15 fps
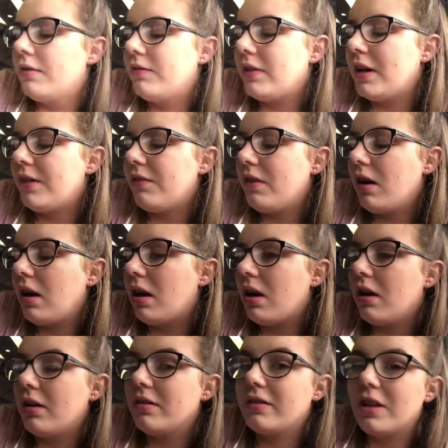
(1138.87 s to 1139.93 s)
Five
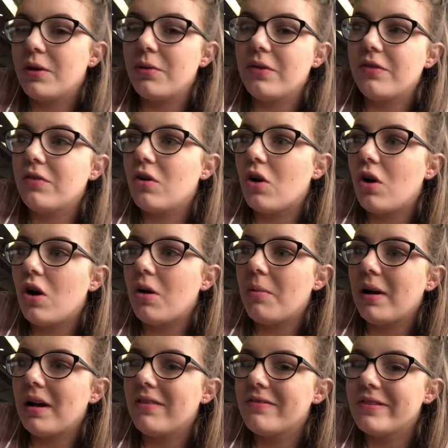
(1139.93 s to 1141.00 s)
o'clock, so we've got about